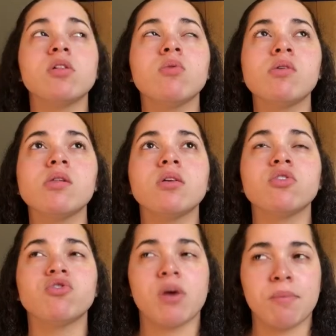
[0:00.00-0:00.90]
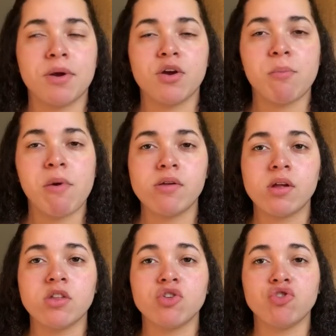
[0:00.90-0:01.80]
Low-key like a jawbreaker, but
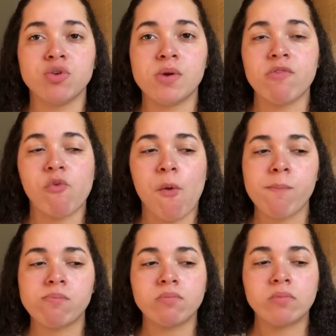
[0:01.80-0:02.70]
like the chewing form.